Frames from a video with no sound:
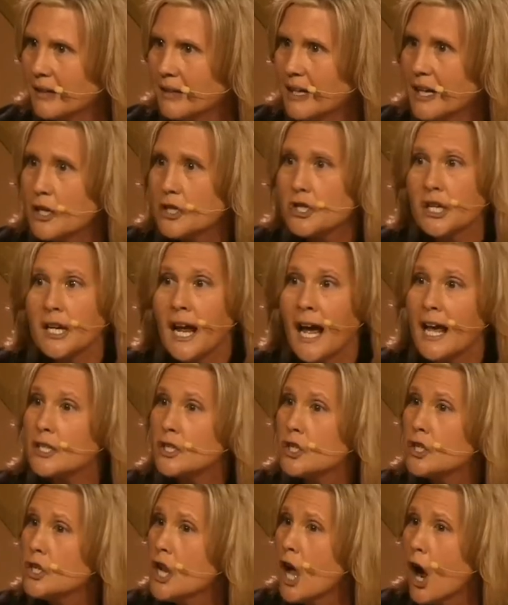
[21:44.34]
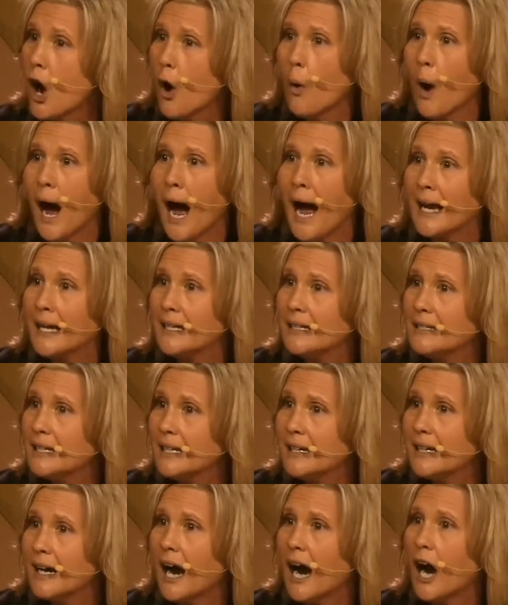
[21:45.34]
She has no
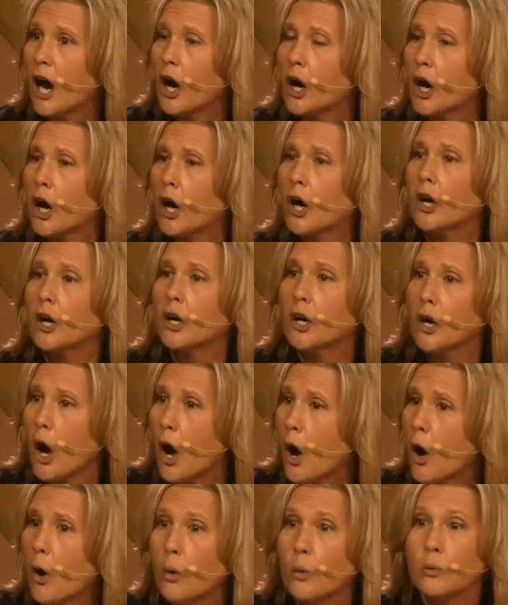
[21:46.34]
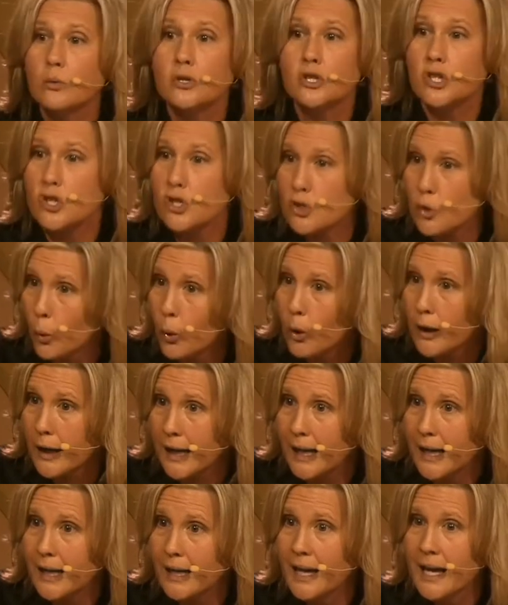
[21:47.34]
idea how her own
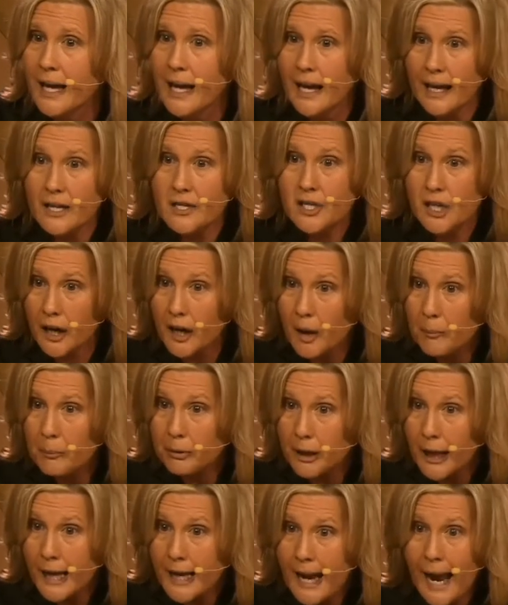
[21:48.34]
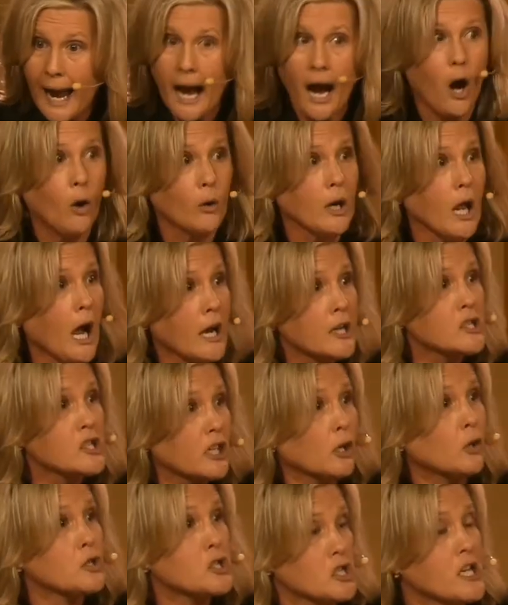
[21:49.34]
story is going to play out
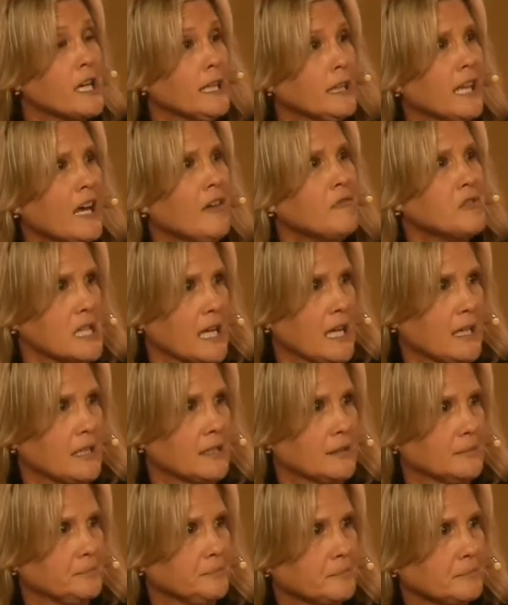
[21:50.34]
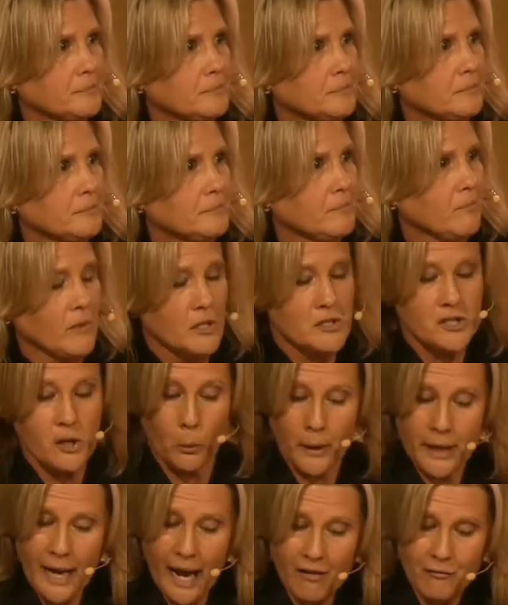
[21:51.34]
until she lives it. So
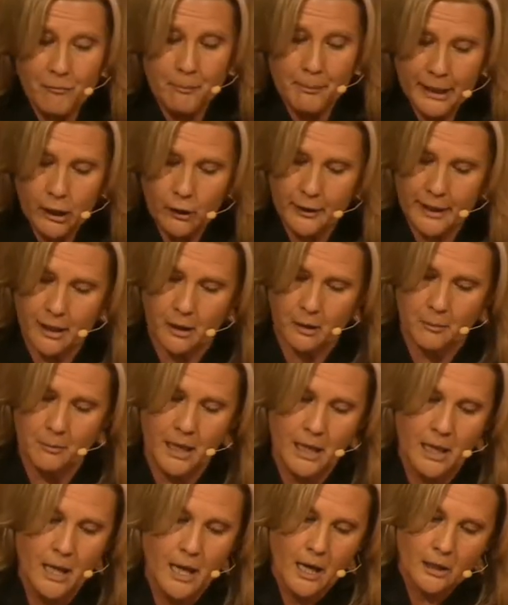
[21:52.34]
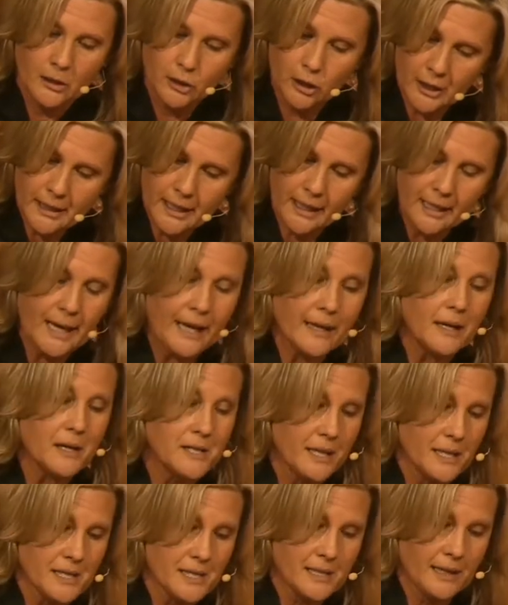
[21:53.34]
we have Miriam looking at a
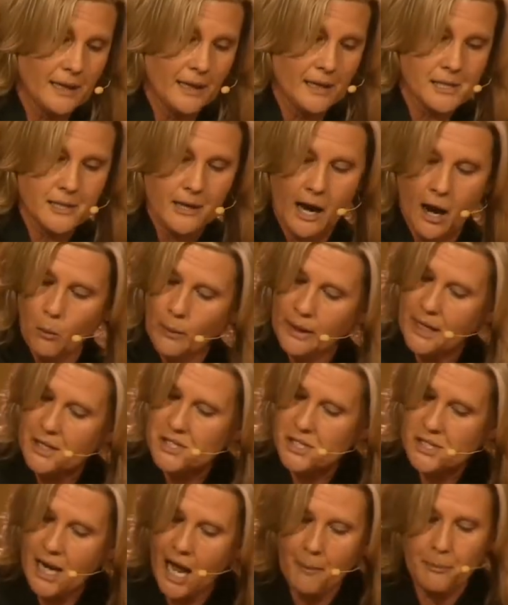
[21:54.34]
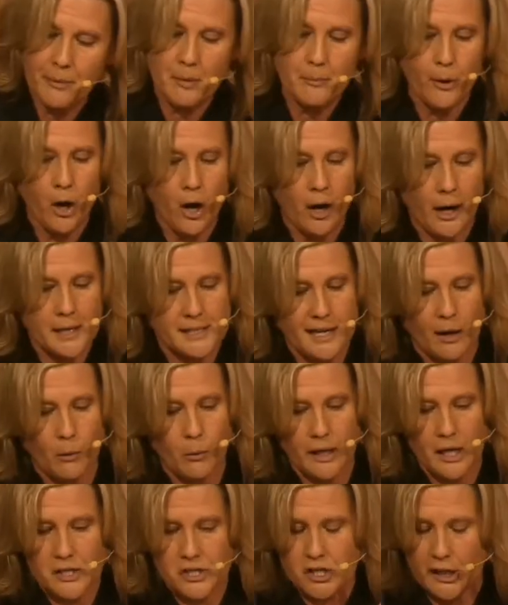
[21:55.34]
distance. Now I want to stop and pause and I
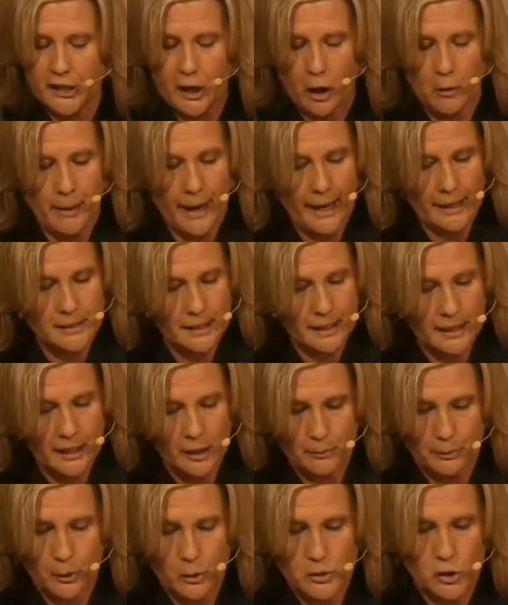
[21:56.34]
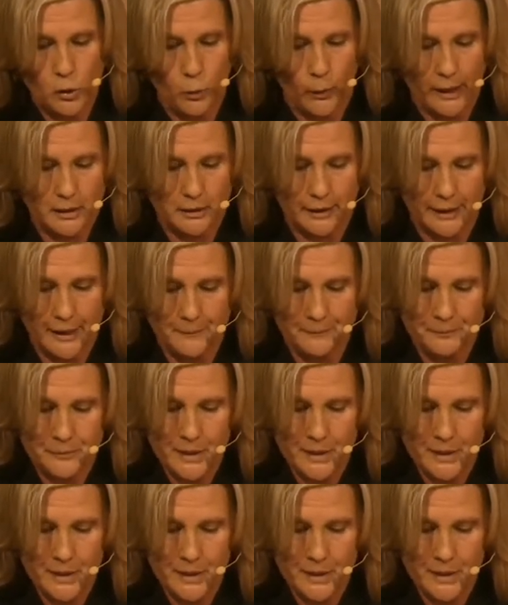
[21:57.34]
want us to go back to Hebrews quickly.